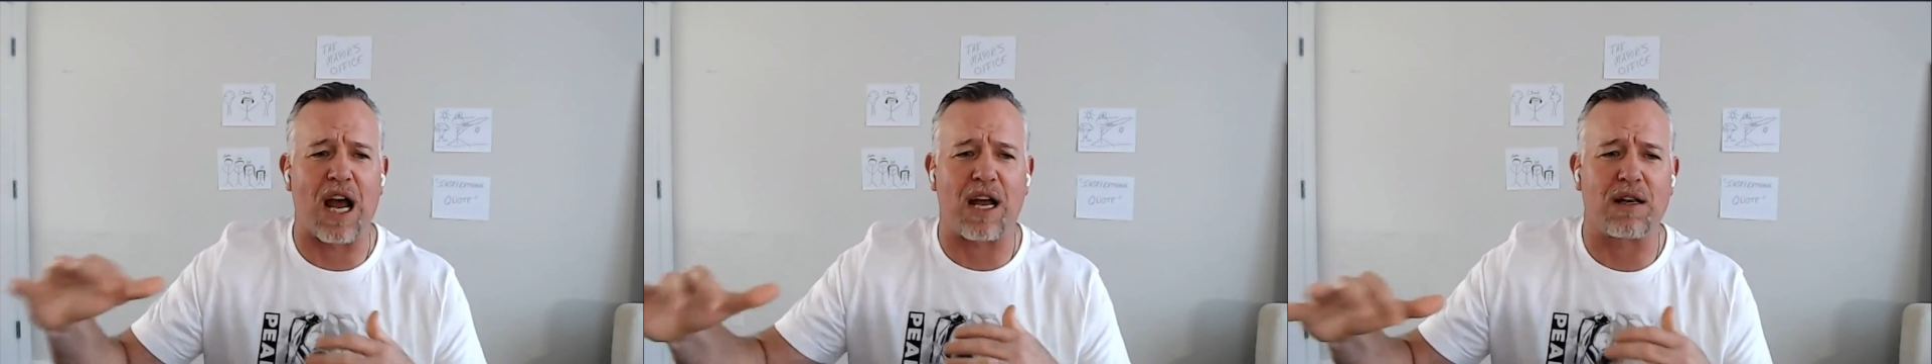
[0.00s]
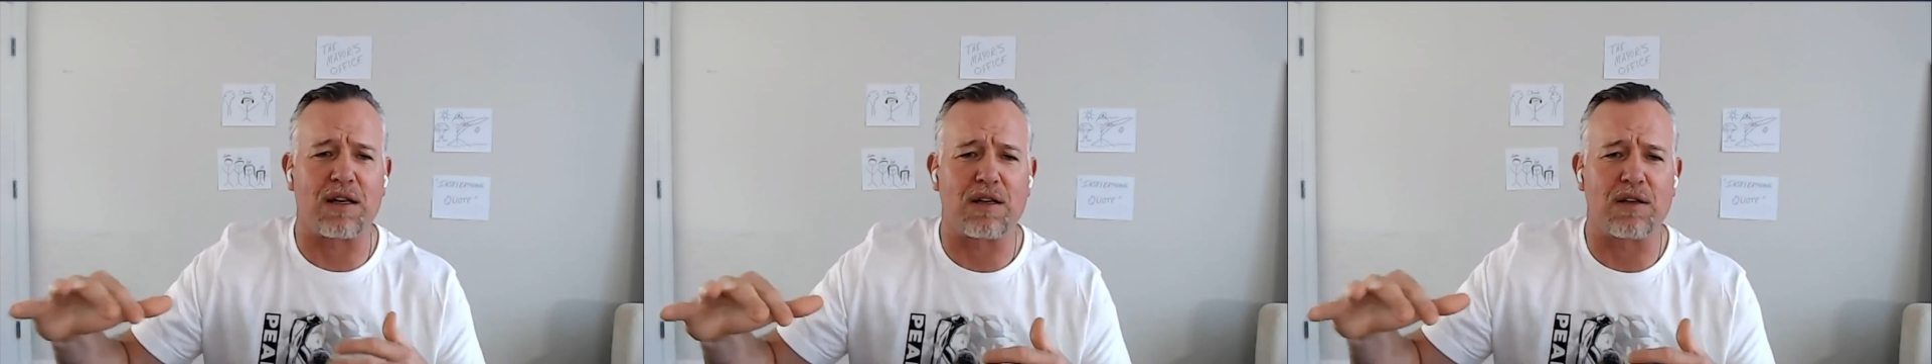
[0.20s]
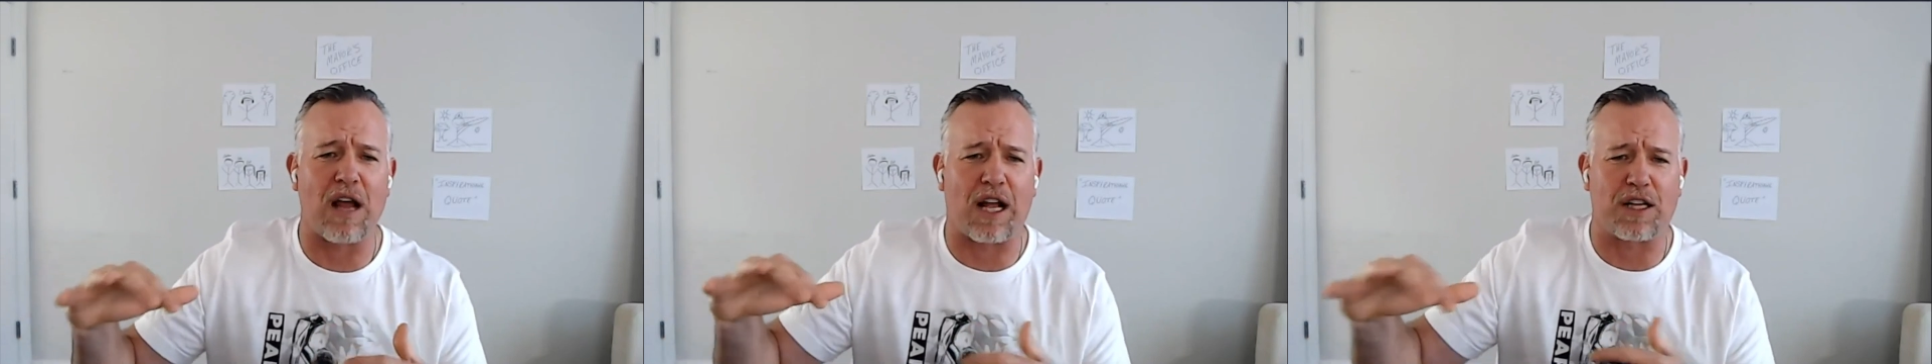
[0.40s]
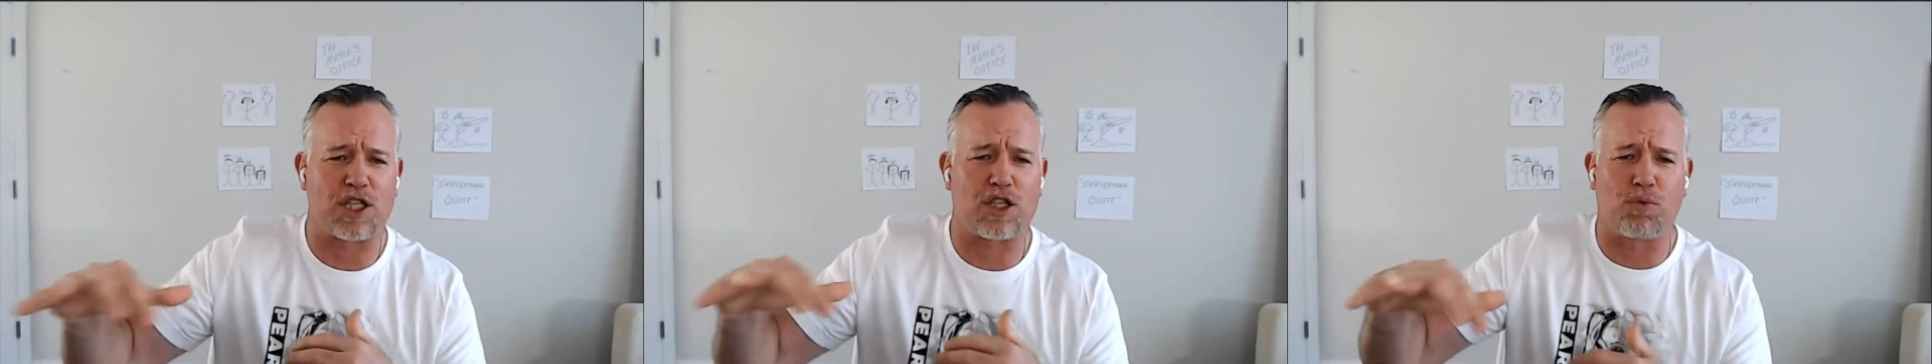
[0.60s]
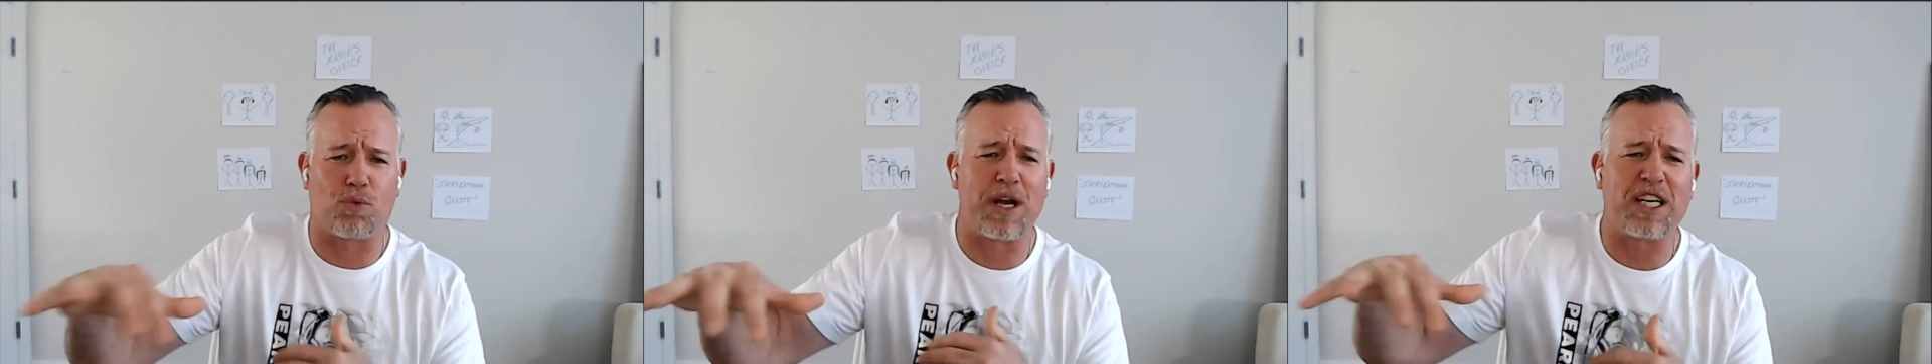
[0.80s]
not
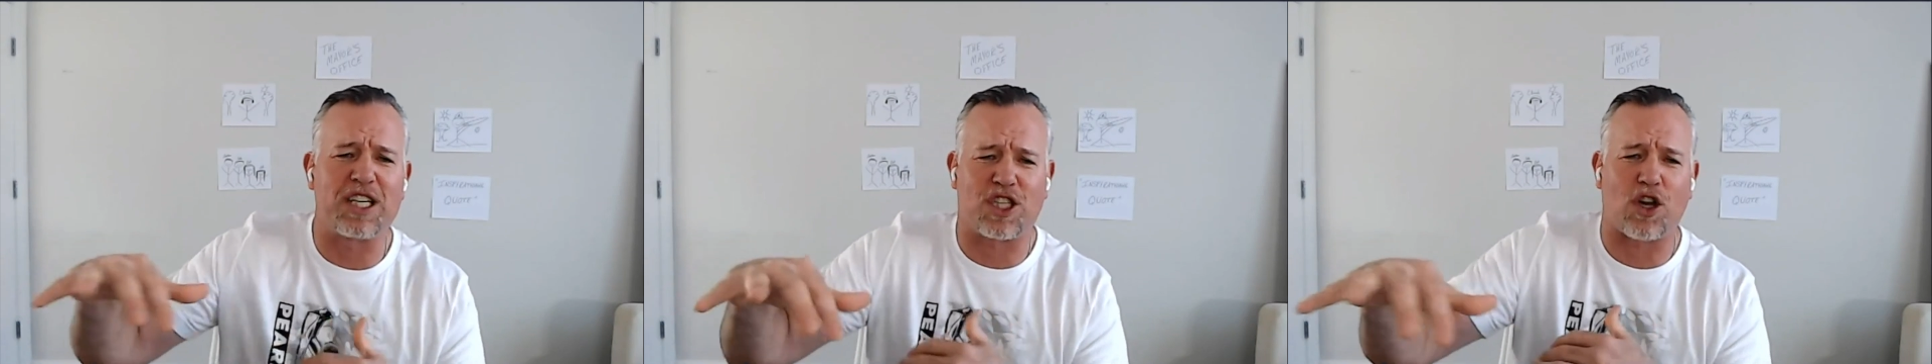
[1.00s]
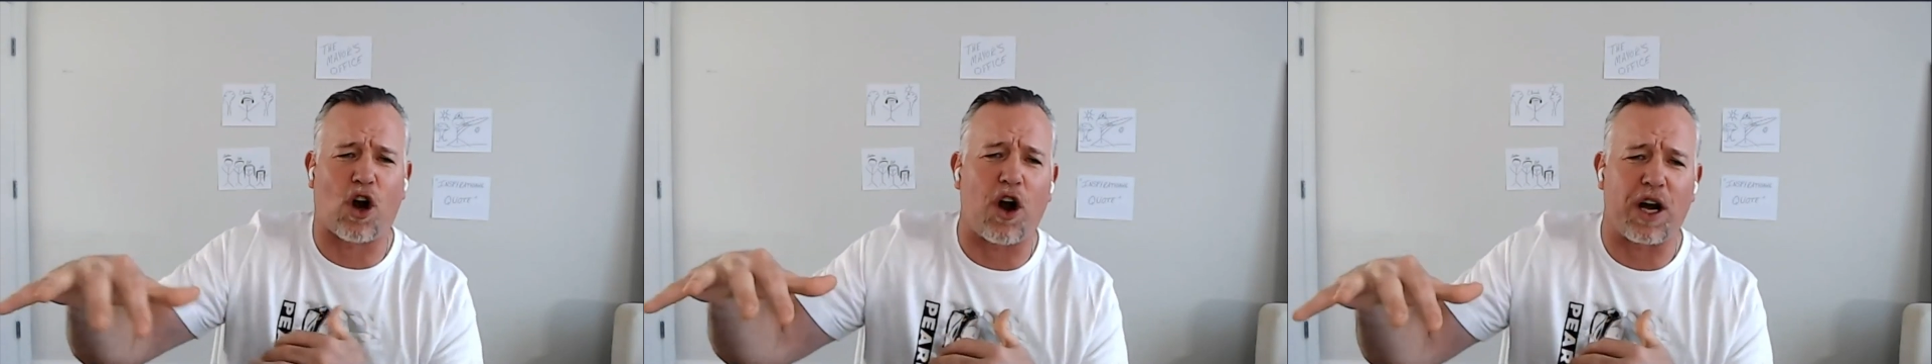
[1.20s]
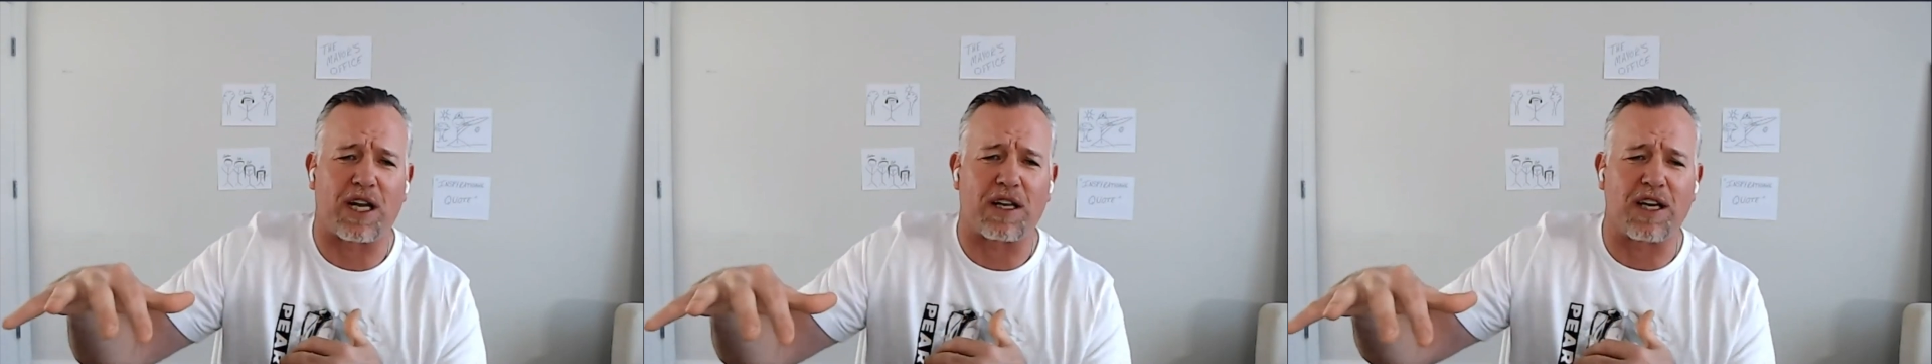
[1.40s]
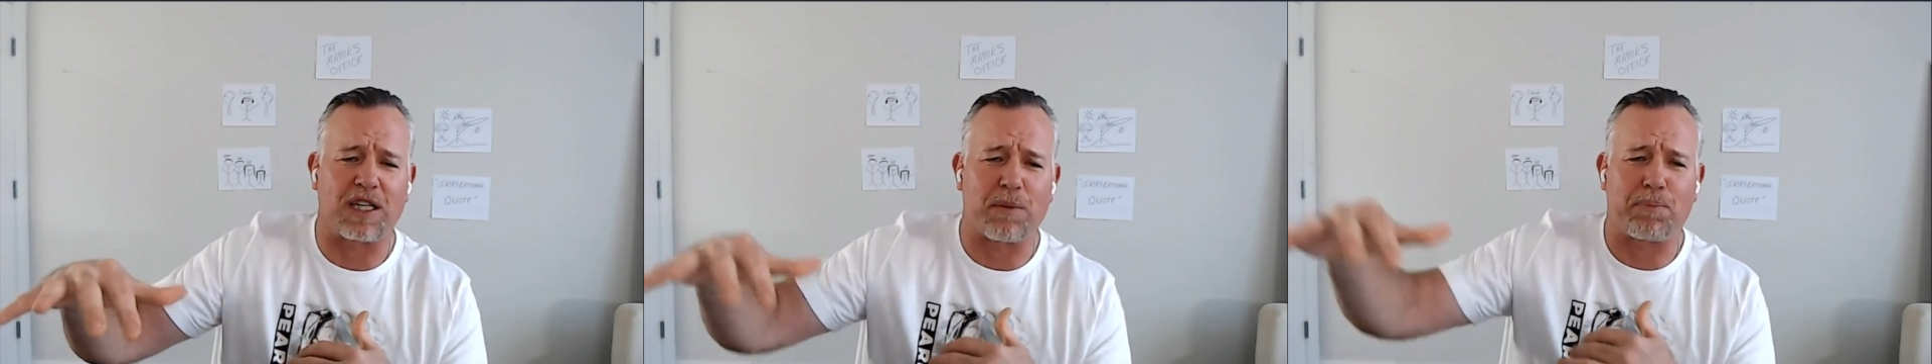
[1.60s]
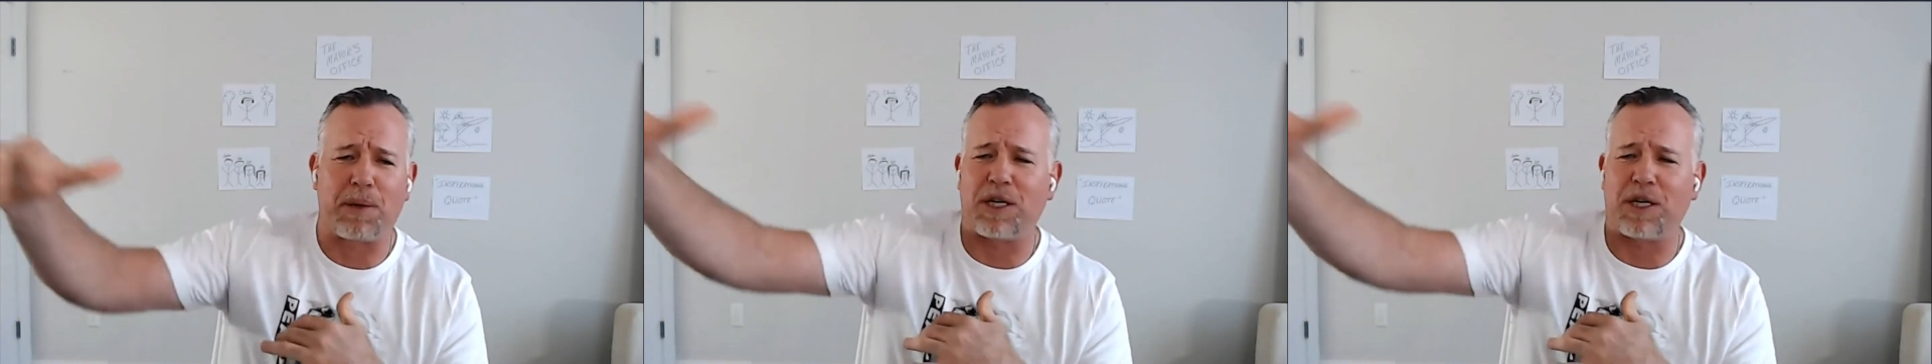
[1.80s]
restarting. Like the